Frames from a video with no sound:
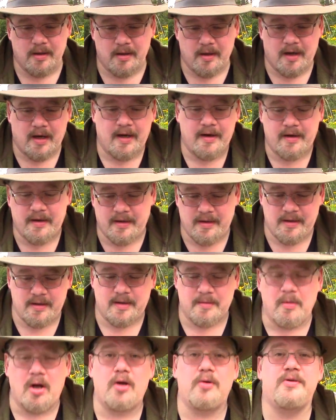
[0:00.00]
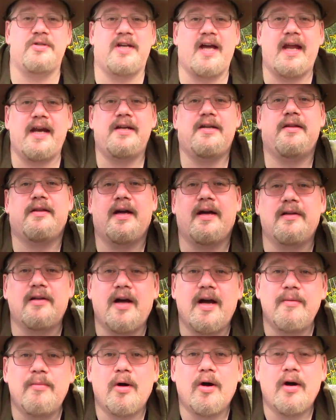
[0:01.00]
I am always adding to that
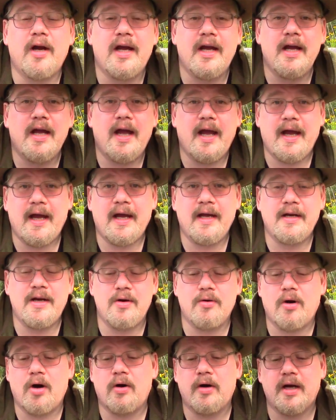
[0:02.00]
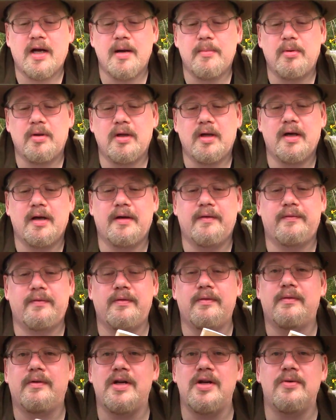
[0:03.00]
library, and here are a couple
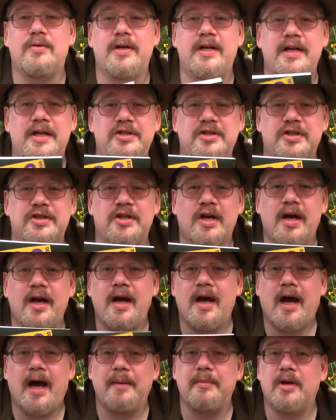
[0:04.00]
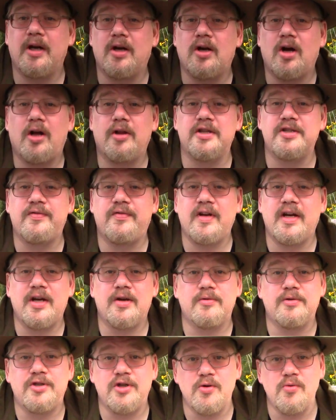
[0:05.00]
of new additions. I'm going to call this
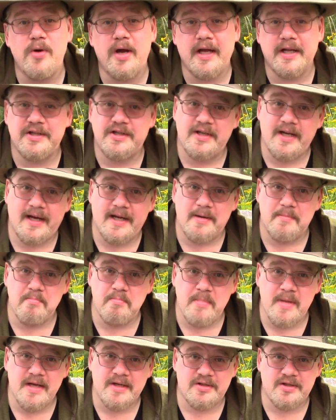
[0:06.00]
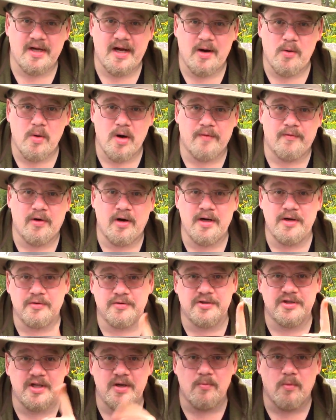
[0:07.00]
video Two Hits and a Miss, however, and you'll
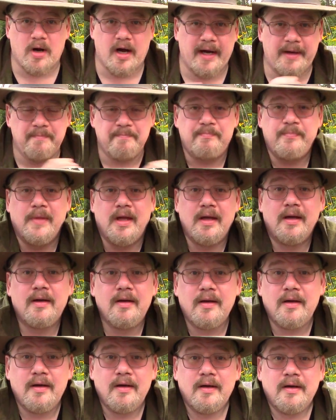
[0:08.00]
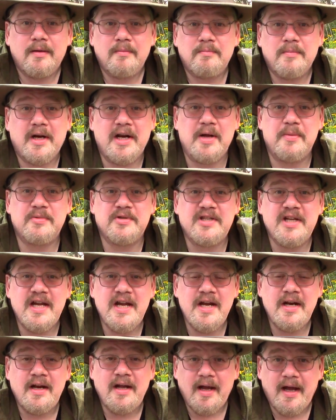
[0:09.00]
see why. My name is
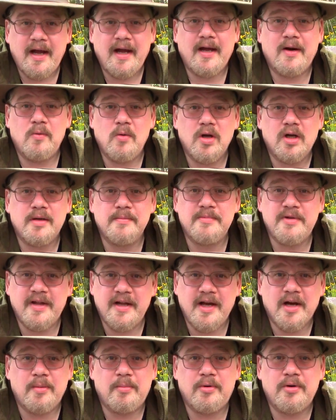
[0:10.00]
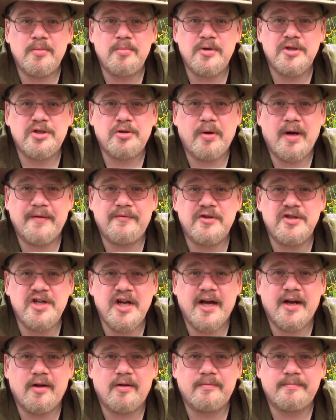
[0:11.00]
Dean, and welcome to the Alberta Bushcrafter
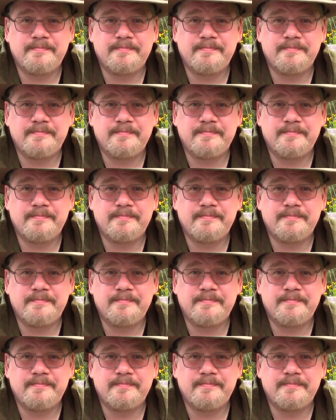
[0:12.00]
channel.